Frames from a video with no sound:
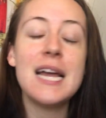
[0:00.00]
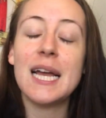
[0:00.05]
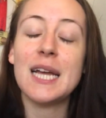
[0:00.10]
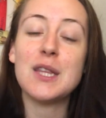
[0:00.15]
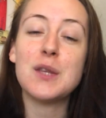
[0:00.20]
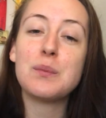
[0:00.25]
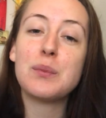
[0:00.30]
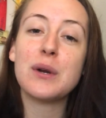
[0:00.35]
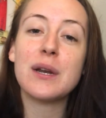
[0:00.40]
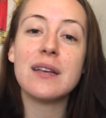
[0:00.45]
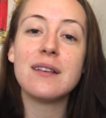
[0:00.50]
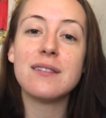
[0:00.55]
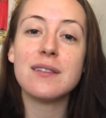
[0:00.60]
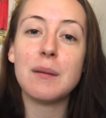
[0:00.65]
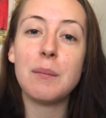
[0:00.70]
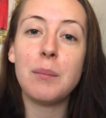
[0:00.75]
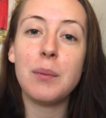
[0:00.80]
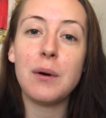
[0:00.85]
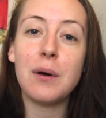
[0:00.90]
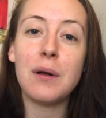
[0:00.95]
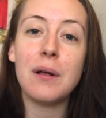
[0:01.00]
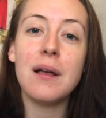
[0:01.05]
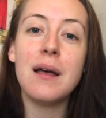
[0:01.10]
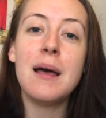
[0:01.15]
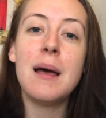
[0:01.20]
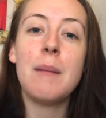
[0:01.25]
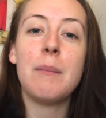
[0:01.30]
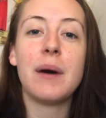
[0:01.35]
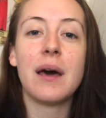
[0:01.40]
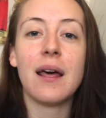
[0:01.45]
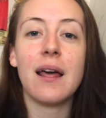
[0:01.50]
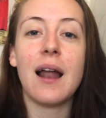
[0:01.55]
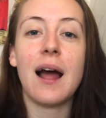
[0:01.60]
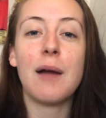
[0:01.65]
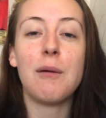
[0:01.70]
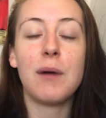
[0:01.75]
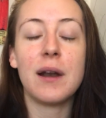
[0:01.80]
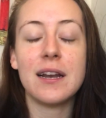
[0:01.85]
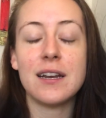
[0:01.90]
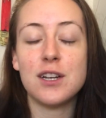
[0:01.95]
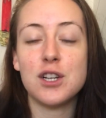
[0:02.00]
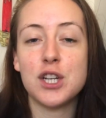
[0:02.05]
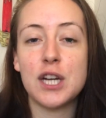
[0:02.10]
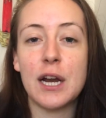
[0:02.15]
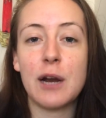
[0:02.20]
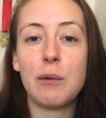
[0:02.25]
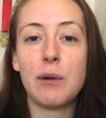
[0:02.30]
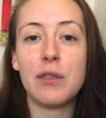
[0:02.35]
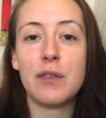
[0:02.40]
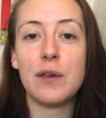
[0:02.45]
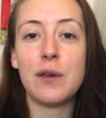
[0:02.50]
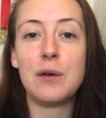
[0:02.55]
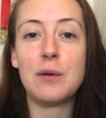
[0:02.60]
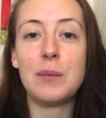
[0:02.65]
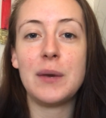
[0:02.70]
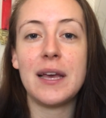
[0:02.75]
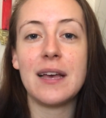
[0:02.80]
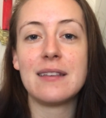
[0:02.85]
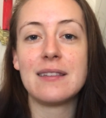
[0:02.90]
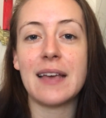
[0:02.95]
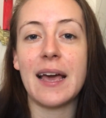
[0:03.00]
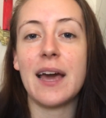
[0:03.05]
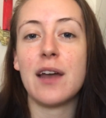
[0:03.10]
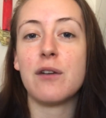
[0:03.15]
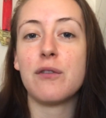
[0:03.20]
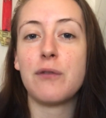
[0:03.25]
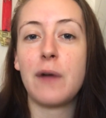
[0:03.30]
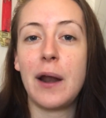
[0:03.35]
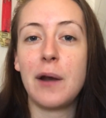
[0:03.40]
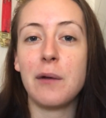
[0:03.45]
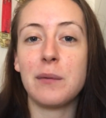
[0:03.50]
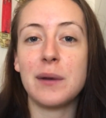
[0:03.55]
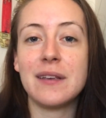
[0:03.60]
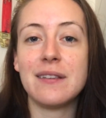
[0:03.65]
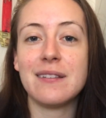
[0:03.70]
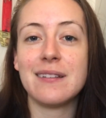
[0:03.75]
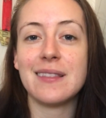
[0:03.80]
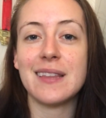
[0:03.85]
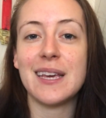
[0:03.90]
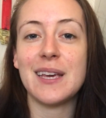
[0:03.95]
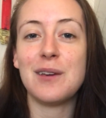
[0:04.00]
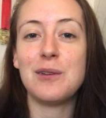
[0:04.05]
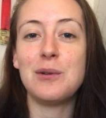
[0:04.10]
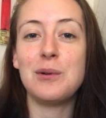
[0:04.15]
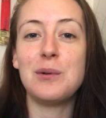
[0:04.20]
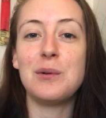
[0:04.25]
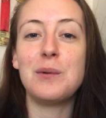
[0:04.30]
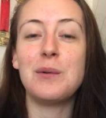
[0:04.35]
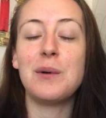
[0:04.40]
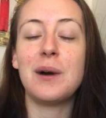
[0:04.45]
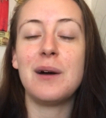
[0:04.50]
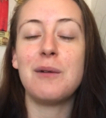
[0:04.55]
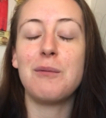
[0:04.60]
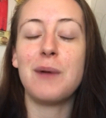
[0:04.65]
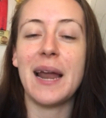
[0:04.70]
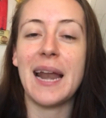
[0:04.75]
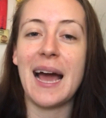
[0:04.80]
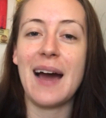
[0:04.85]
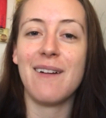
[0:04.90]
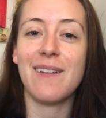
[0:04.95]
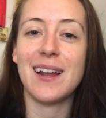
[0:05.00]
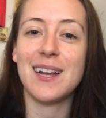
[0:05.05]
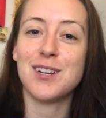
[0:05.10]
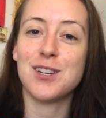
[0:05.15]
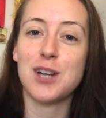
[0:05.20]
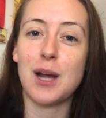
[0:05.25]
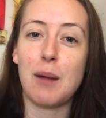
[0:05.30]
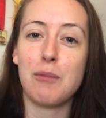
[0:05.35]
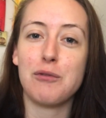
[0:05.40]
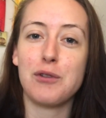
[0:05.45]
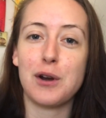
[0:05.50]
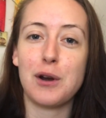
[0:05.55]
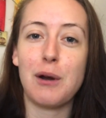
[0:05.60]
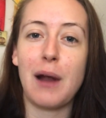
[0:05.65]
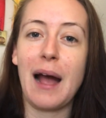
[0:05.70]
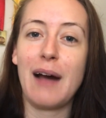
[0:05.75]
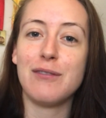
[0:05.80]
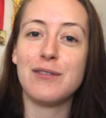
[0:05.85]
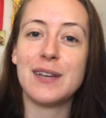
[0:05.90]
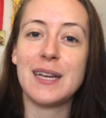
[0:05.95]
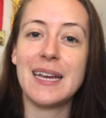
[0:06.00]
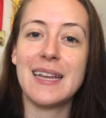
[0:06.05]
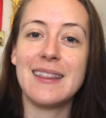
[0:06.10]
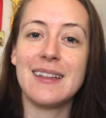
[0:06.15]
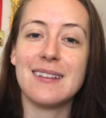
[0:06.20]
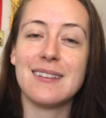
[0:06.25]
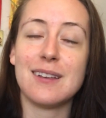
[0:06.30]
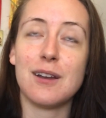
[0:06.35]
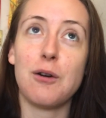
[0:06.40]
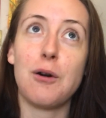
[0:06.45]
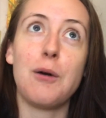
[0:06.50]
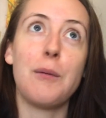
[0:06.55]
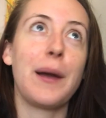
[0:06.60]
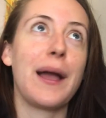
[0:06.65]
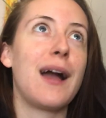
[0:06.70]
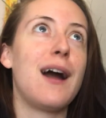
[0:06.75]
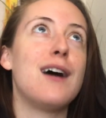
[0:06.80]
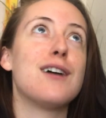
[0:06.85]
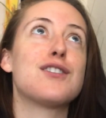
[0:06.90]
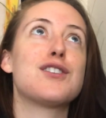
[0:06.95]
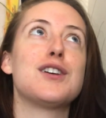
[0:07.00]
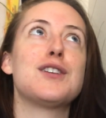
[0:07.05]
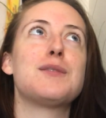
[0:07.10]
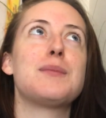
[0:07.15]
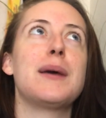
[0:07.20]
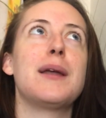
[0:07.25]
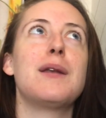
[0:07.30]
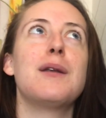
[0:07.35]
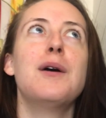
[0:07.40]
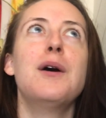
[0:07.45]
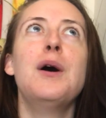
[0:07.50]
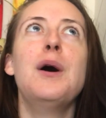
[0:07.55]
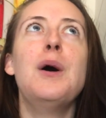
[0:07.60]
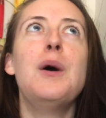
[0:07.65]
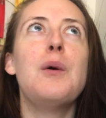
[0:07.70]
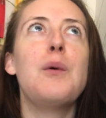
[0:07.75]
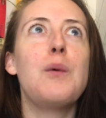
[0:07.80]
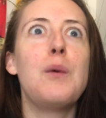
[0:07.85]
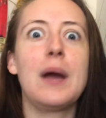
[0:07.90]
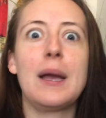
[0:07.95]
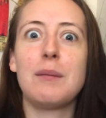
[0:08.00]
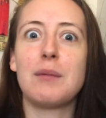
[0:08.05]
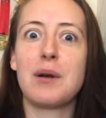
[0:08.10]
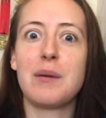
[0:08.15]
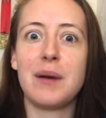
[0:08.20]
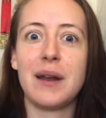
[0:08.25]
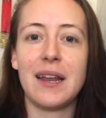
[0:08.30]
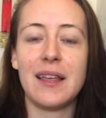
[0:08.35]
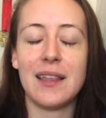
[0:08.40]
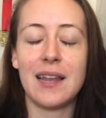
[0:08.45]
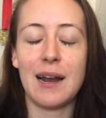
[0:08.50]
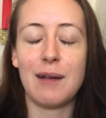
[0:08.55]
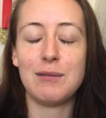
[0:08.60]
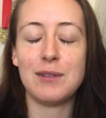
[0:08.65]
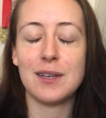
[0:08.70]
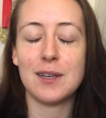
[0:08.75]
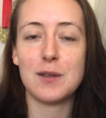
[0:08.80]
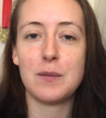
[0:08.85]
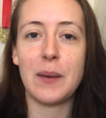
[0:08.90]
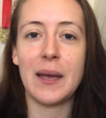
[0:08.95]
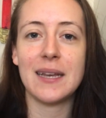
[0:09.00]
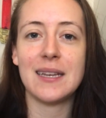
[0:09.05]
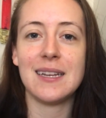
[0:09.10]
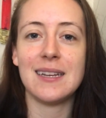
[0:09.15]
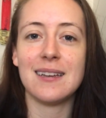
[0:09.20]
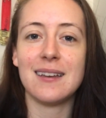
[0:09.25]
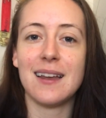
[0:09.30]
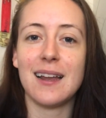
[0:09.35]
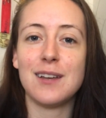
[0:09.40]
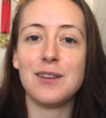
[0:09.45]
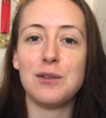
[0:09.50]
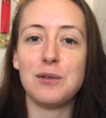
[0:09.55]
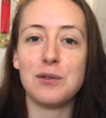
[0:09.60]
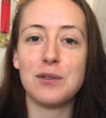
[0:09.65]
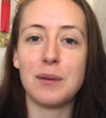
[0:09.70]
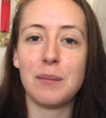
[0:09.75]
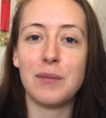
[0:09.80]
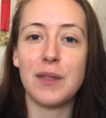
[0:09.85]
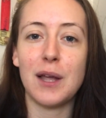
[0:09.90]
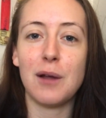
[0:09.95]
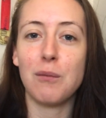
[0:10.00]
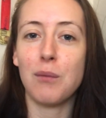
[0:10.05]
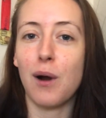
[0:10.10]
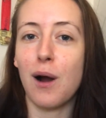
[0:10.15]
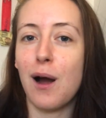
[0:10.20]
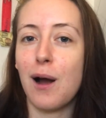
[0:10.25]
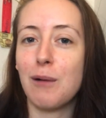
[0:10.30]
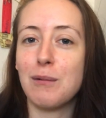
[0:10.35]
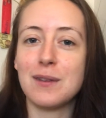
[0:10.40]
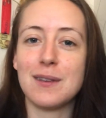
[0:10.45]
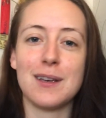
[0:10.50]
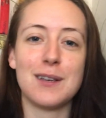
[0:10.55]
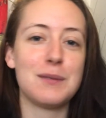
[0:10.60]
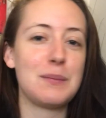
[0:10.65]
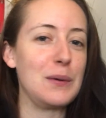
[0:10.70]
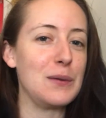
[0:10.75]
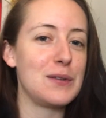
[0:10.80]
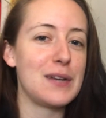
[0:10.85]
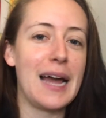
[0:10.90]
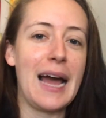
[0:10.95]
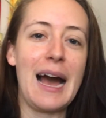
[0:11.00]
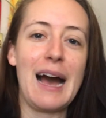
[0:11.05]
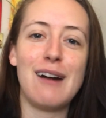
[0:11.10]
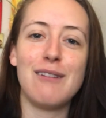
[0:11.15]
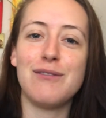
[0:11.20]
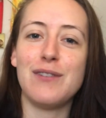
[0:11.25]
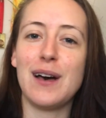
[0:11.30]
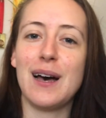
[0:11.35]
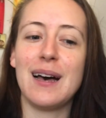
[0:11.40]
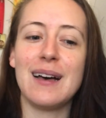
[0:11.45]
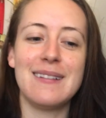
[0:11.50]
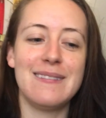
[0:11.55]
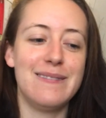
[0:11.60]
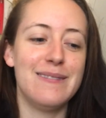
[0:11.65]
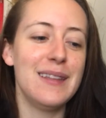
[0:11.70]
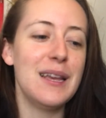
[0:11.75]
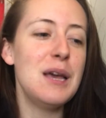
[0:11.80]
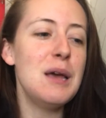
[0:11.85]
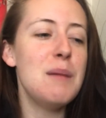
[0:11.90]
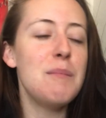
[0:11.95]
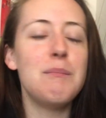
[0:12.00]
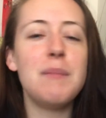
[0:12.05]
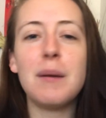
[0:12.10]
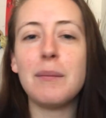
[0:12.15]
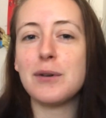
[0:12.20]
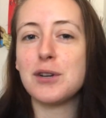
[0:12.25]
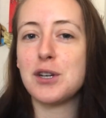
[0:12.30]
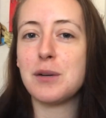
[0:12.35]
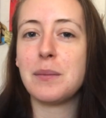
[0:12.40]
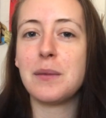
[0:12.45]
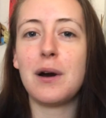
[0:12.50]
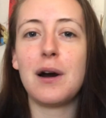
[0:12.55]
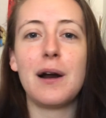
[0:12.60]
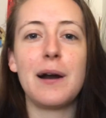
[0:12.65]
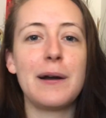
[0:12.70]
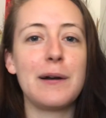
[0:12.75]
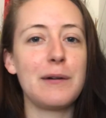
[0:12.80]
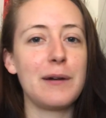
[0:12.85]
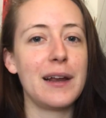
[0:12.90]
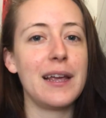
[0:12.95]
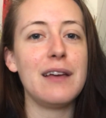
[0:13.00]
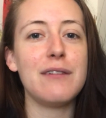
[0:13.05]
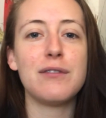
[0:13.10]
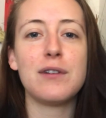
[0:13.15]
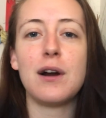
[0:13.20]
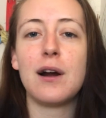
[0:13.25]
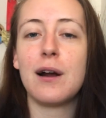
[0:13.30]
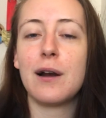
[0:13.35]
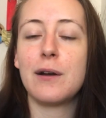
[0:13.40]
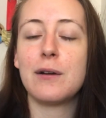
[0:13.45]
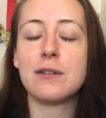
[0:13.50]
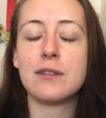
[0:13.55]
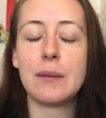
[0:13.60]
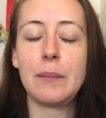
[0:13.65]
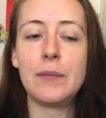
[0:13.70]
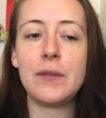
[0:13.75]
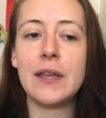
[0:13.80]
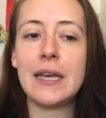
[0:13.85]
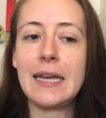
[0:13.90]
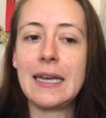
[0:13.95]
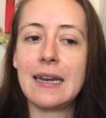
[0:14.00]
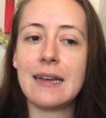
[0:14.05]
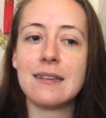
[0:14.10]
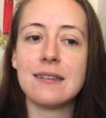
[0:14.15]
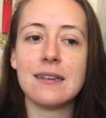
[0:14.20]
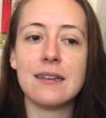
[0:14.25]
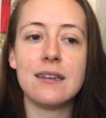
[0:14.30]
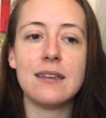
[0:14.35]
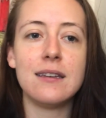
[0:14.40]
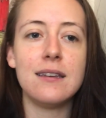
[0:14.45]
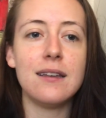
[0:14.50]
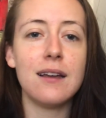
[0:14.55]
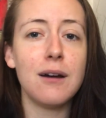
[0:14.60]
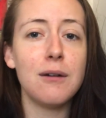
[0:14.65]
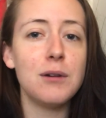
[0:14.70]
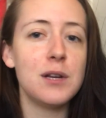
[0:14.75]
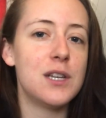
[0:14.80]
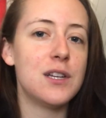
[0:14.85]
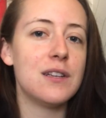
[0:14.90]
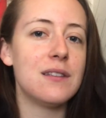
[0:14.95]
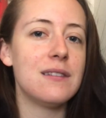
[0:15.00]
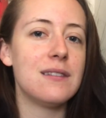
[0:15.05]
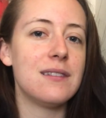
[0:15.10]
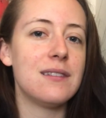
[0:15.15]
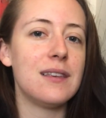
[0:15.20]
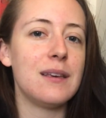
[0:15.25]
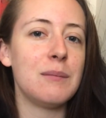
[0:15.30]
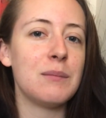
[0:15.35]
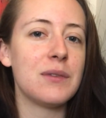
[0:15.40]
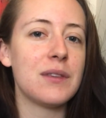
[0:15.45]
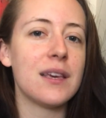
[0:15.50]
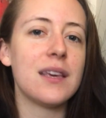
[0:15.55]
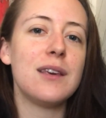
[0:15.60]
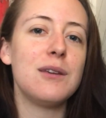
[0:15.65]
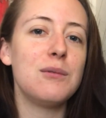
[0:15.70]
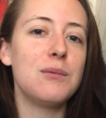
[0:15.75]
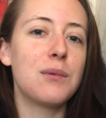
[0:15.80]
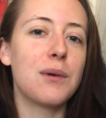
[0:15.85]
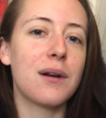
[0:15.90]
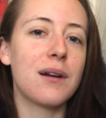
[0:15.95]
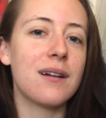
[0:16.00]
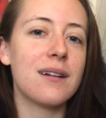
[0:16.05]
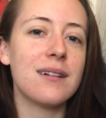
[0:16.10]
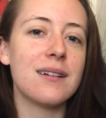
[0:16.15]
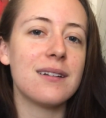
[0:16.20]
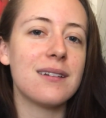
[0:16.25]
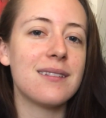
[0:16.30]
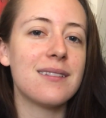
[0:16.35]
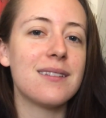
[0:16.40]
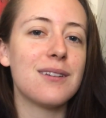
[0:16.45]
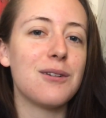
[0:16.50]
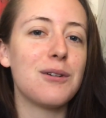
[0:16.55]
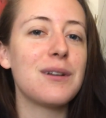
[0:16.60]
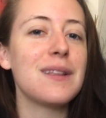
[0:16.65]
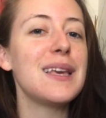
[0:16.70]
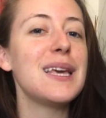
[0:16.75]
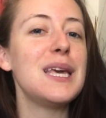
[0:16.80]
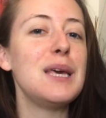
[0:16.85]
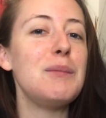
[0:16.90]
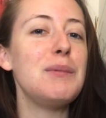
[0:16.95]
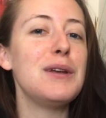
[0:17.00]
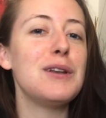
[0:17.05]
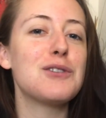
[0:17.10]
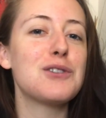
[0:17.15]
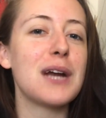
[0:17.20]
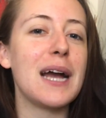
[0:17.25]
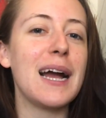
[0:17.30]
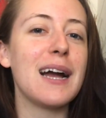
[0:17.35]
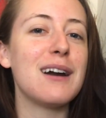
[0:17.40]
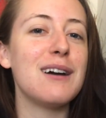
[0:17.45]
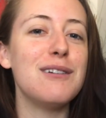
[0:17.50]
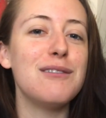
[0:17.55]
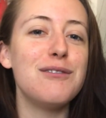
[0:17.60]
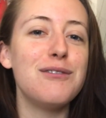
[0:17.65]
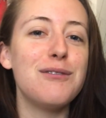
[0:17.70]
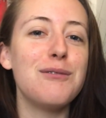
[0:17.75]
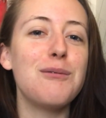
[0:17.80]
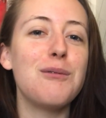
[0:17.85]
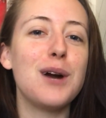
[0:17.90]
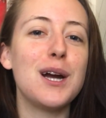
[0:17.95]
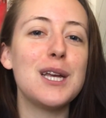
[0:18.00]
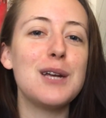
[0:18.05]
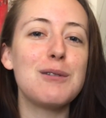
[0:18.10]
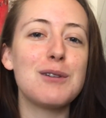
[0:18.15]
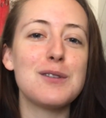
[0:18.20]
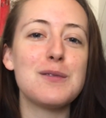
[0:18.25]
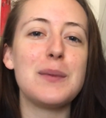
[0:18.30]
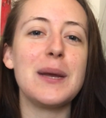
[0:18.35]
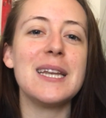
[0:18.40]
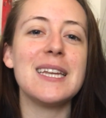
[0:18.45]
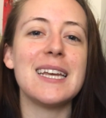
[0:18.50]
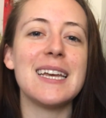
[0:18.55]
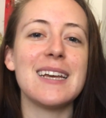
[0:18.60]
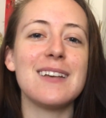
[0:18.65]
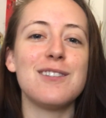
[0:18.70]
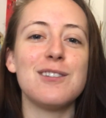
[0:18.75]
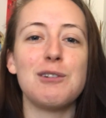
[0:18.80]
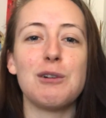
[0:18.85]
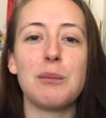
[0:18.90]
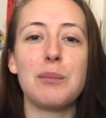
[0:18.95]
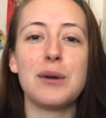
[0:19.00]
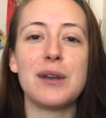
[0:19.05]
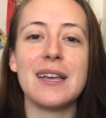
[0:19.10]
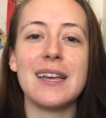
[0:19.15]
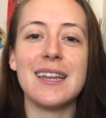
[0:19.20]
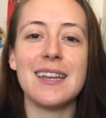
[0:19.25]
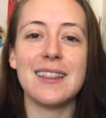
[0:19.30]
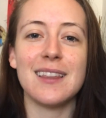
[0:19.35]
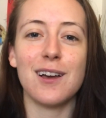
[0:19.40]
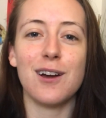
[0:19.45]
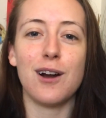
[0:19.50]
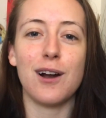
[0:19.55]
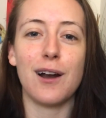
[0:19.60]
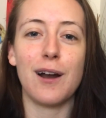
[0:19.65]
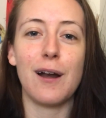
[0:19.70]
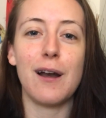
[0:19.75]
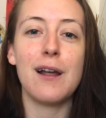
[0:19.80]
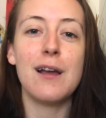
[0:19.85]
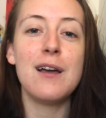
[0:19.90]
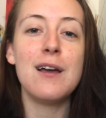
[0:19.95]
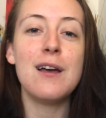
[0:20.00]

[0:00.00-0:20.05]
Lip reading: It's pretty simple, but I wanted to share it with you because I had a friend recently who went out and shopped for Crafty and then said, oh my gosh, I spent way more money than I was expecting. Did I do something wrong? Was I supposed to have a membership card or a gift card or something? And I said, no, it just seems like you weren't totally keeping track of what you were spending as you were putting it in the cart.